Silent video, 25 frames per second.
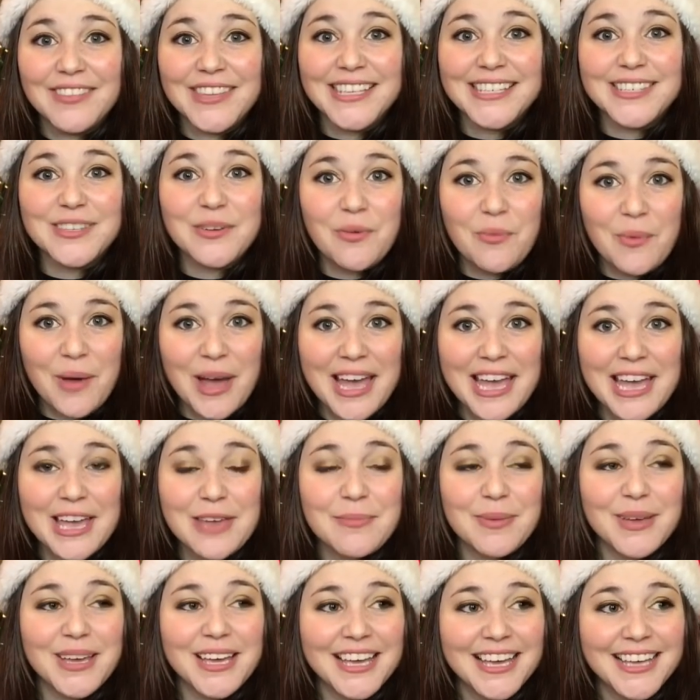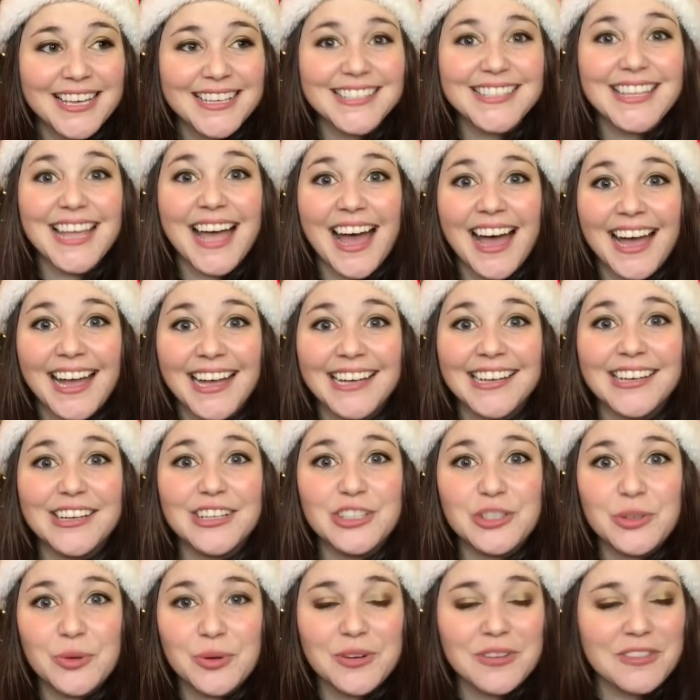these away because I
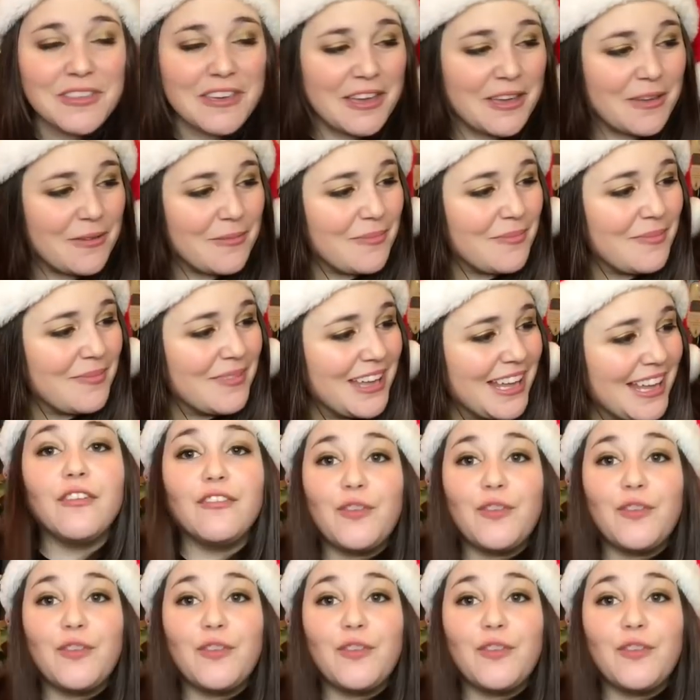adore them.